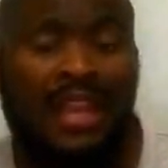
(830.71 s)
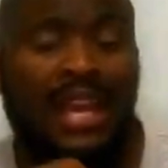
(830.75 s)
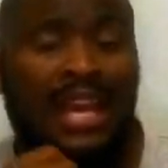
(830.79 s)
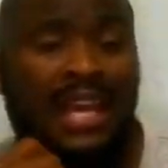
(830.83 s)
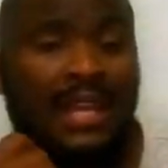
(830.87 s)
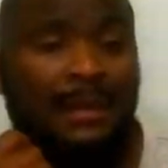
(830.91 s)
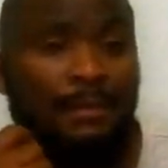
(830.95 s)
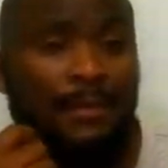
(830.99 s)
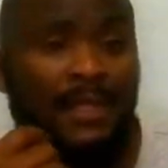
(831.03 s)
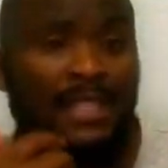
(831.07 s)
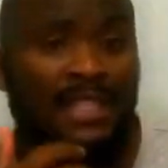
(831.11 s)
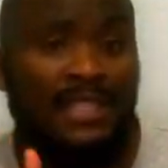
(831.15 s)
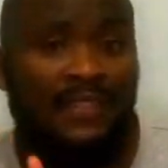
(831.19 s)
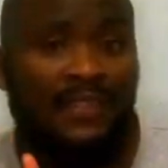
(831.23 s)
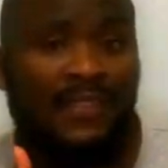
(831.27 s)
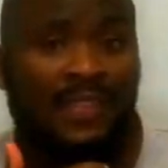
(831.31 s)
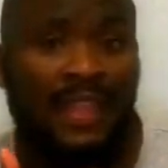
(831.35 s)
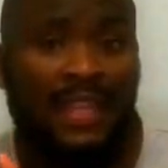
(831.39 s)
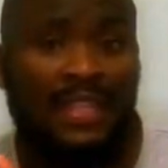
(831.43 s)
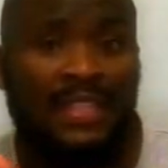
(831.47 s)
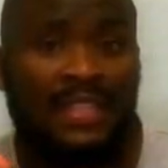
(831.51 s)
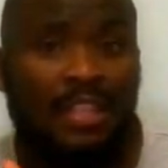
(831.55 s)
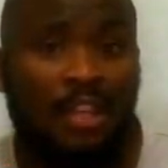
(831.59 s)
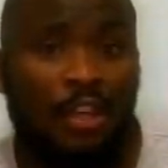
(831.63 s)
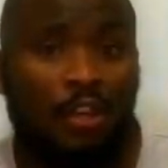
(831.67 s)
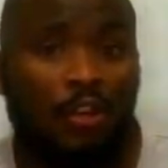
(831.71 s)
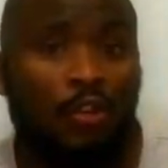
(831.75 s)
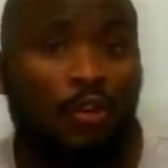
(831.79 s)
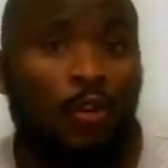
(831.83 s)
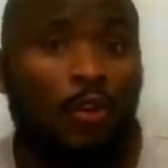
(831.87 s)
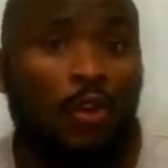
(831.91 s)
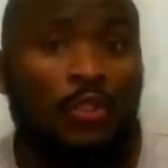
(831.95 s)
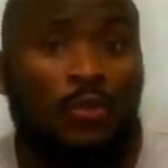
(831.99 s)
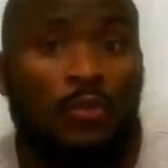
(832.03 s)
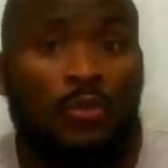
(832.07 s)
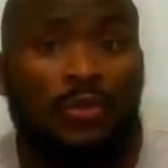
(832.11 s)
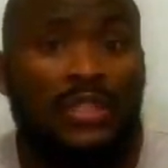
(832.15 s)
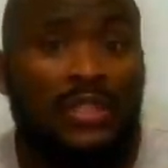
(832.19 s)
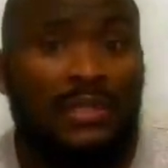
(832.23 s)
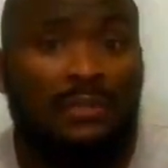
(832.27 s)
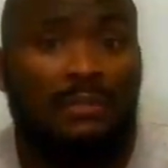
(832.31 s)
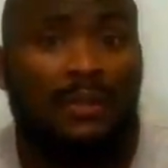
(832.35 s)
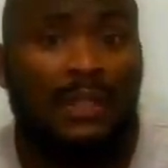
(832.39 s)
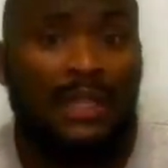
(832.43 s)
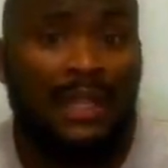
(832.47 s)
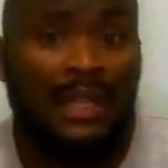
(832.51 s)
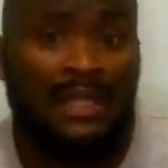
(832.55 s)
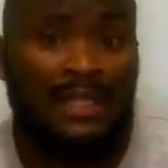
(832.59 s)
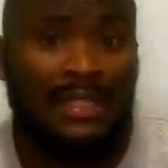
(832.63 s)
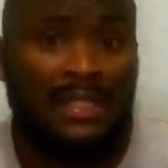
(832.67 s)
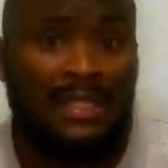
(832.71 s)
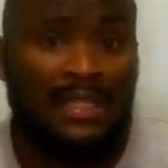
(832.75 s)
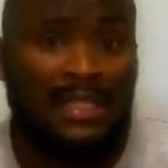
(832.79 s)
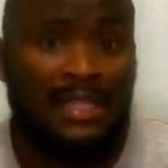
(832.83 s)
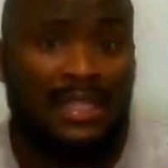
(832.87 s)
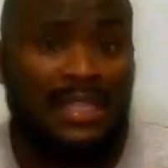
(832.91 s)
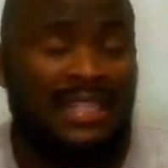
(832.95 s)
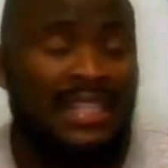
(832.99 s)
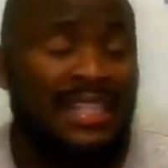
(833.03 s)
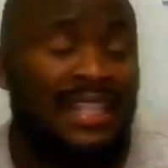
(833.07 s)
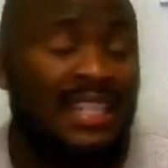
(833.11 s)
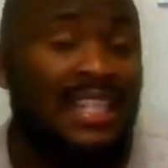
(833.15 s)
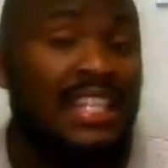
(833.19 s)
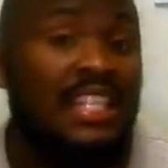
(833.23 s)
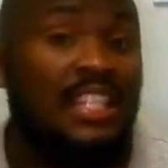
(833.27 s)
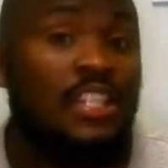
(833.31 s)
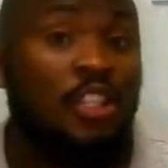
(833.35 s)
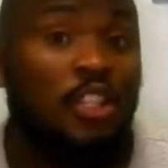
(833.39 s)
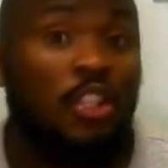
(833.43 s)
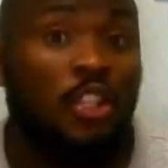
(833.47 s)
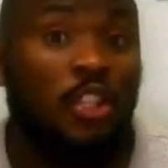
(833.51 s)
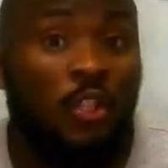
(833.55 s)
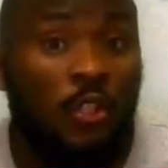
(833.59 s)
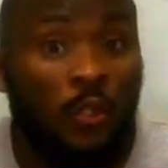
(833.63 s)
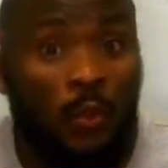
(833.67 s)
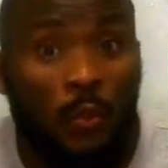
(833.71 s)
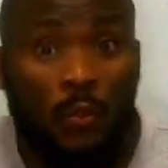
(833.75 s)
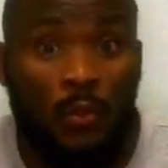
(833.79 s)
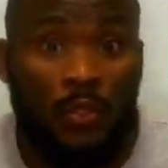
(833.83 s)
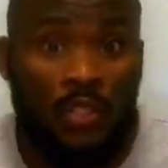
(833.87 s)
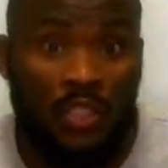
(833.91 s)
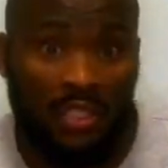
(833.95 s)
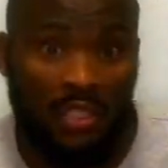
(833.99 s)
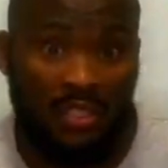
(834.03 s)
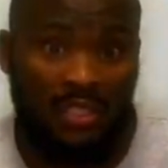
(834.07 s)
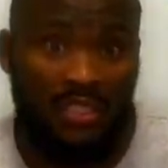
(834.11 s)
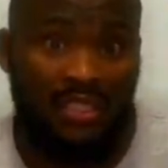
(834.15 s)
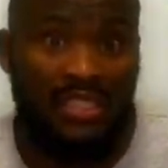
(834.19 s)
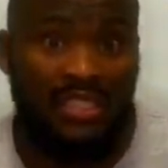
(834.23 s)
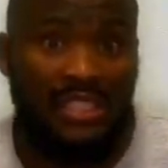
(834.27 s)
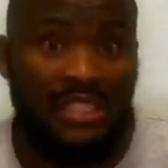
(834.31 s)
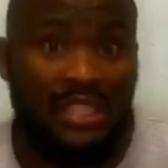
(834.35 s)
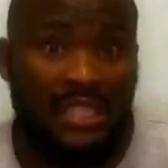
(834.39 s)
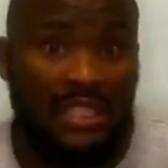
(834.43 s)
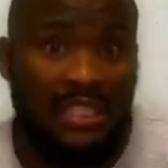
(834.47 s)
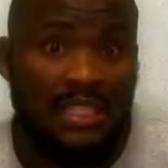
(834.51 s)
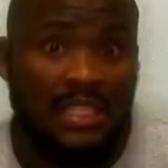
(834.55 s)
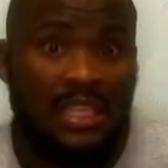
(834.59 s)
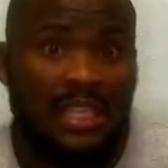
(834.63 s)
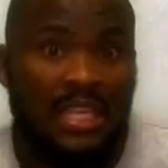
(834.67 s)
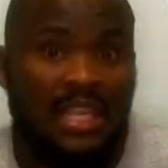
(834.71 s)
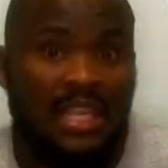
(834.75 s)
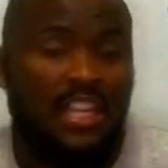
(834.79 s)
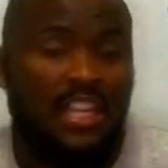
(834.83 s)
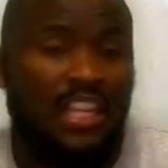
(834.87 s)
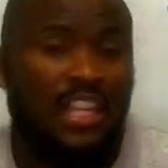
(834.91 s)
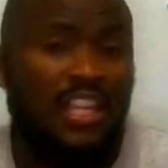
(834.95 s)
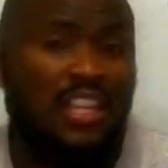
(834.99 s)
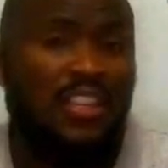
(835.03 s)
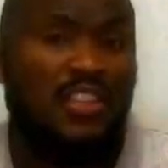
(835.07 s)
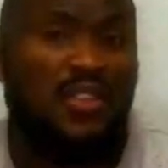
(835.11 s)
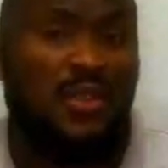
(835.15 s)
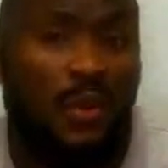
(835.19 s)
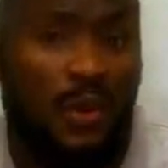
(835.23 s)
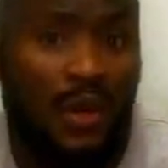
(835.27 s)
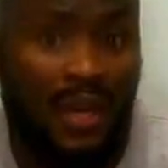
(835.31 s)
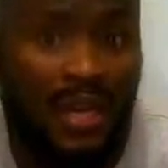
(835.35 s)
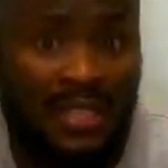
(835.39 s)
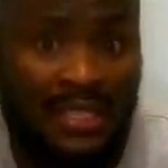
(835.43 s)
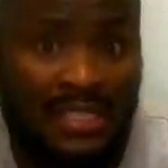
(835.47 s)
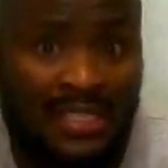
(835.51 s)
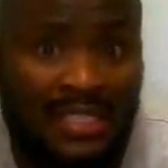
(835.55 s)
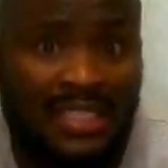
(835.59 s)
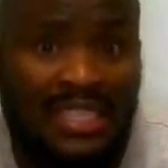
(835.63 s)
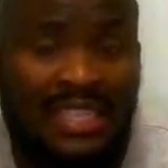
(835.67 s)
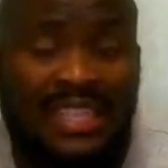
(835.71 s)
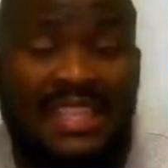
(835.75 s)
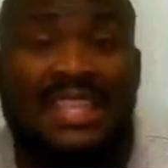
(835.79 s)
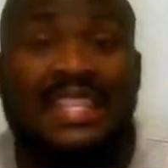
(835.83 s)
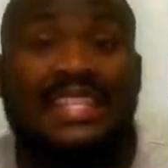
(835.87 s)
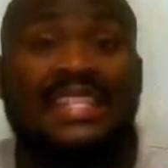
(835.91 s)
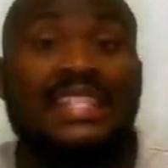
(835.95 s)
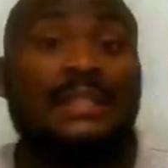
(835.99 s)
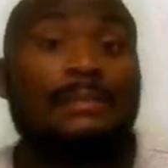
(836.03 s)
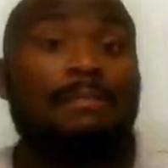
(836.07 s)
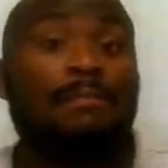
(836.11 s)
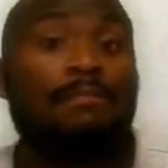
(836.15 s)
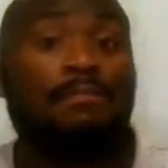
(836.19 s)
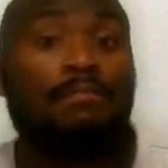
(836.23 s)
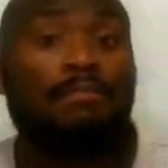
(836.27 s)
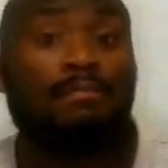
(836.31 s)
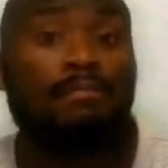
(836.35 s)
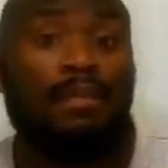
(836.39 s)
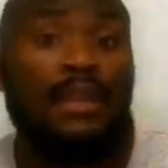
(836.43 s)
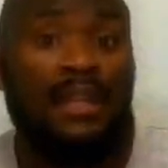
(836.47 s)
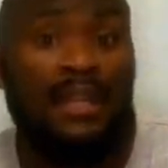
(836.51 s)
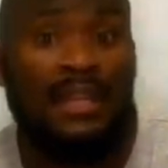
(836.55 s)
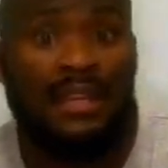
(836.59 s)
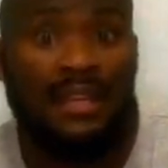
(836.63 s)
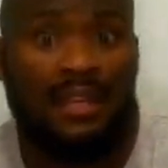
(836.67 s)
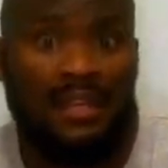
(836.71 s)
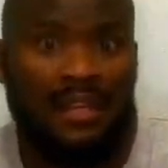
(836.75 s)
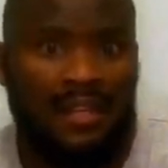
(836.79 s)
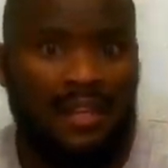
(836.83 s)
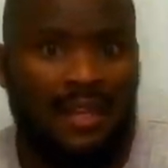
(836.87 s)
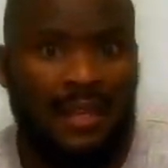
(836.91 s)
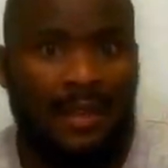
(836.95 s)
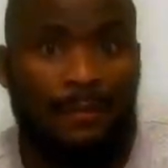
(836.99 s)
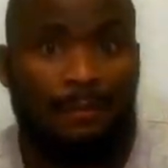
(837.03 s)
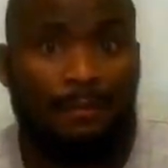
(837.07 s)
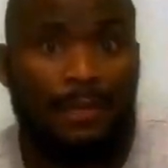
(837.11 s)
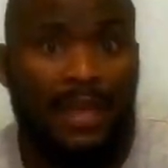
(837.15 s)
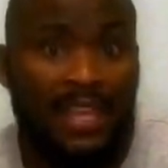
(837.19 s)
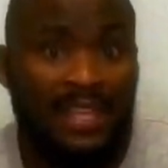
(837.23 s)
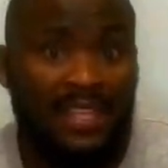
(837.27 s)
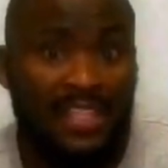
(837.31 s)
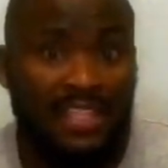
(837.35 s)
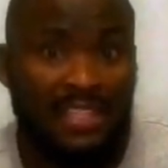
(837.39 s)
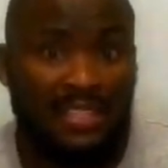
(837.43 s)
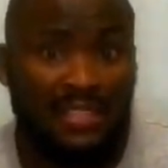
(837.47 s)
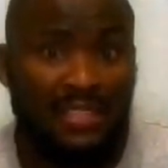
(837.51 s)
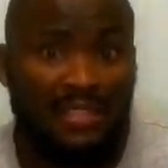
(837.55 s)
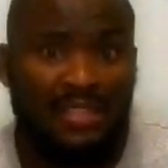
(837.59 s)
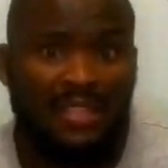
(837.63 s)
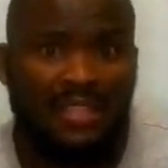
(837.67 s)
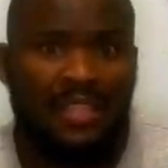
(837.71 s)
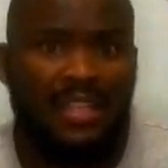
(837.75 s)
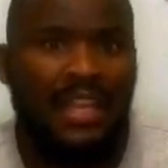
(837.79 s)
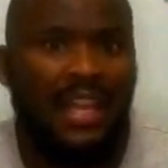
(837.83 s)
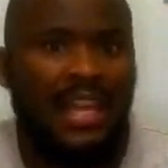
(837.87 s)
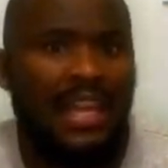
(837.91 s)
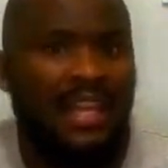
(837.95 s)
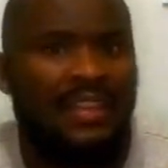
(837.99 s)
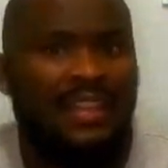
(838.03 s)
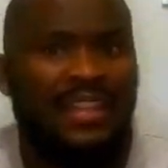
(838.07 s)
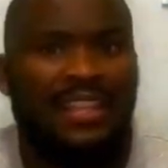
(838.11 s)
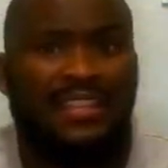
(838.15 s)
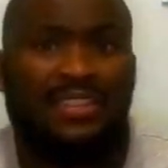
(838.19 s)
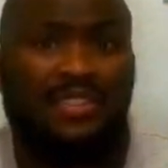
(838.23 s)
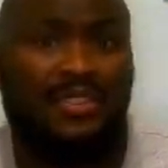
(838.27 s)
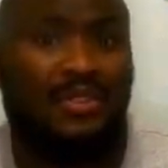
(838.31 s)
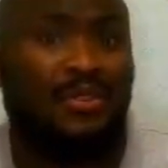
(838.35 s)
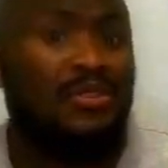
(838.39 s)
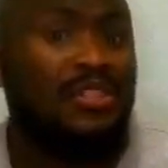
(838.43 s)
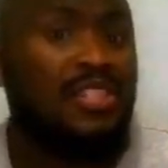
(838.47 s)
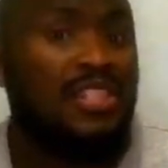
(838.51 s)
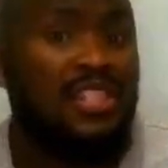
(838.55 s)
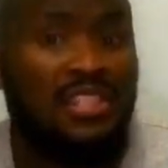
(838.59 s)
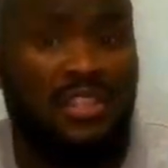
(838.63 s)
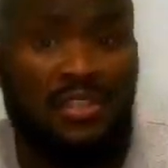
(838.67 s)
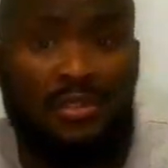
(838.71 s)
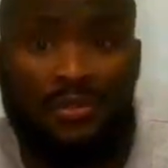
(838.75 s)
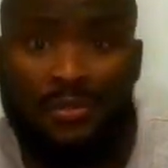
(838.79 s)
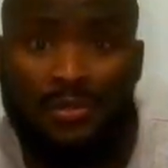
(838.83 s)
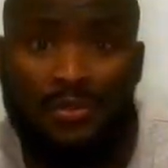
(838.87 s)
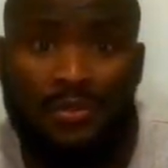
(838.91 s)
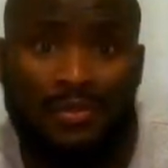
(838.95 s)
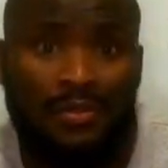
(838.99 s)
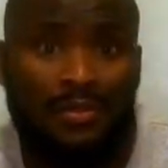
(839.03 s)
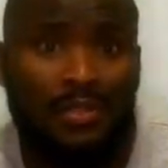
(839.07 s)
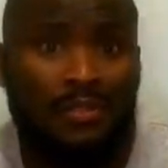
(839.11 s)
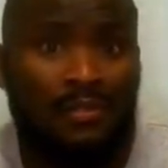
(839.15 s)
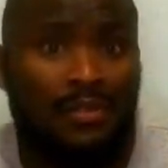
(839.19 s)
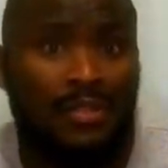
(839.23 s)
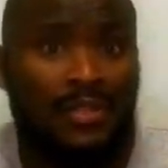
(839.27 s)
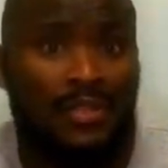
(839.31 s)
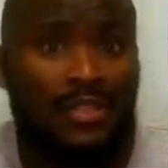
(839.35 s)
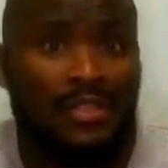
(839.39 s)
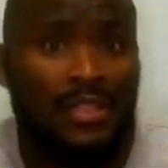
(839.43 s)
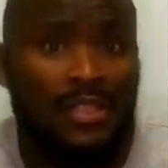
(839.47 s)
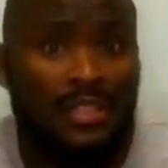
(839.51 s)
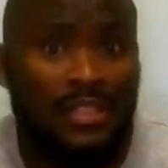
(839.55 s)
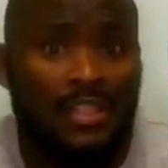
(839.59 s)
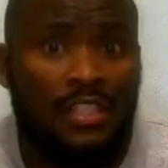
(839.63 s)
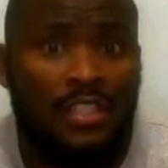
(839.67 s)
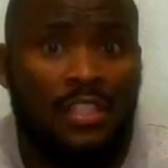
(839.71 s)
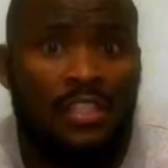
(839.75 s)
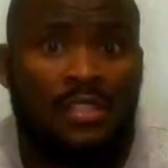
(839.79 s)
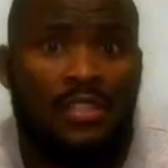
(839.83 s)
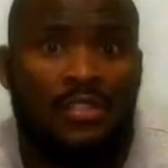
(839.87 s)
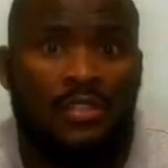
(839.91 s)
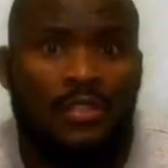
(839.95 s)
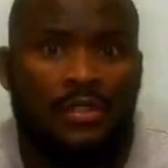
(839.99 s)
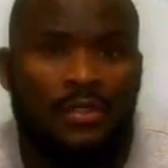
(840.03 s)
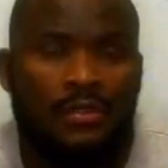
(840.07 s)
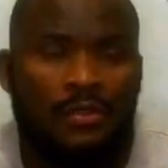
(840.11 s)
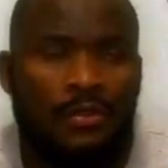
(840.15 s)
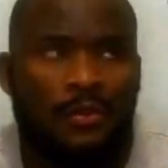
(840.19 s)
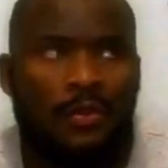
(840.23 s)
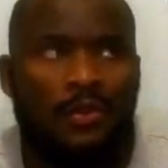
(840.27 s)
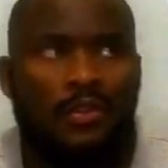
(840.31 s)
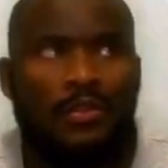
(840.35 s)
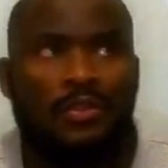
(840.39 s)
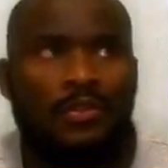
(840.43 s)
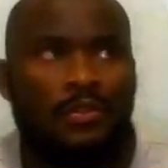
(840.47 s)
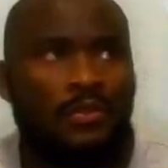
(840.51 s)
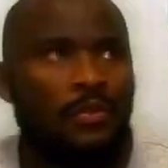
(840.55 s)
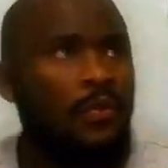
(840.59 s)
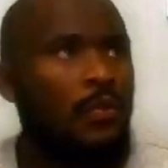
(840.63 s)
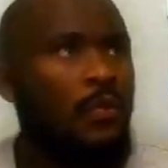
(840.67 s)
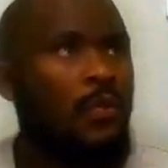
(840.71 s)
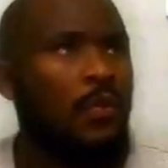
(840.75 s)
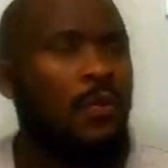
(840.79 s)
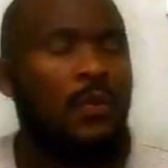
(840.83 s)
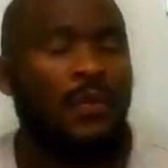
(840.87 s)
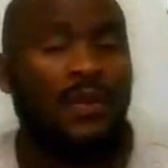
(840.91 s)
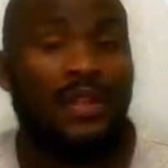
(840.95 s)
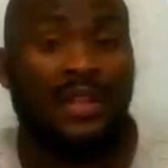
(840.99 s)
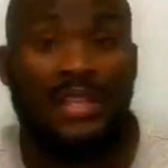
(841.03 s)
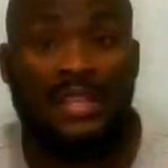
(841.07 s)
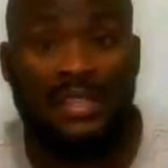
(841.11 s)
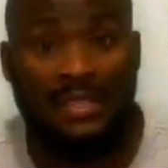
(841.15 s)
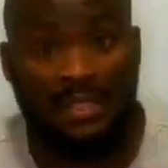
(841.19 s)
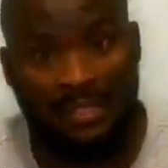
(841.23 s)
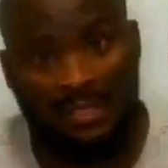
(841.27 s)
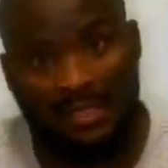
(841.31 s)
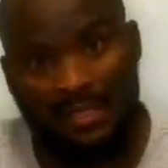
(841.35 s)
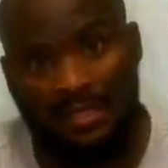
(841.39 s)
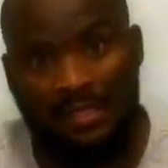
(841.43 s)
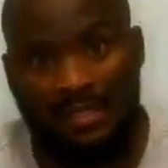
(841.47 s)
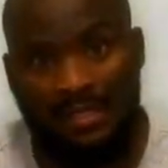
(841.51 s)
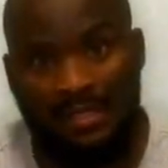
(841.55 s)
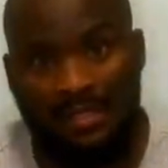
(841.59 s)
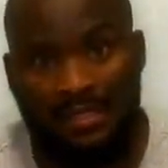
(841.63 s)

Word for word: I believe that God would implant this huge seed in your heart, this big passion and then not see you, not see you through it.